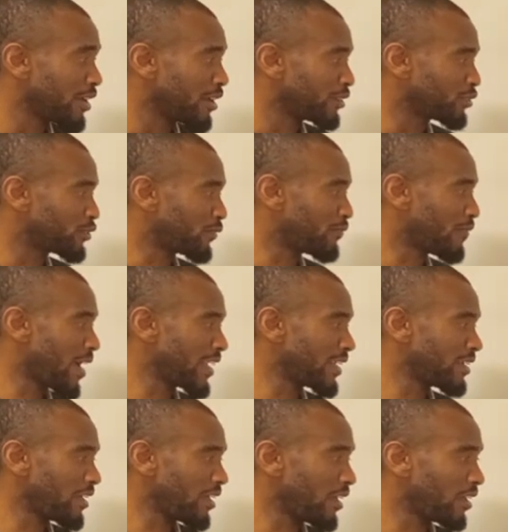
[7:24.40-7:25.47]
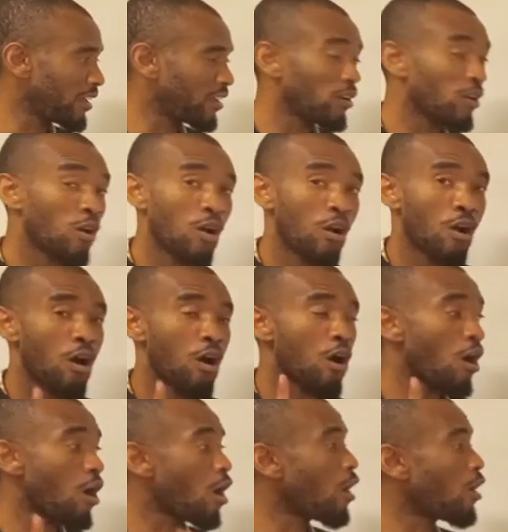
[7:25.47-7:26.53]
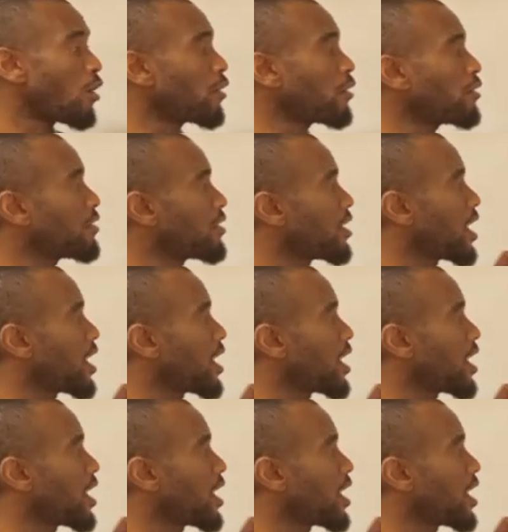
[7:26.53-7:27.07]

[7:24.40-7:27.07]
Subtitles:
to find a. Or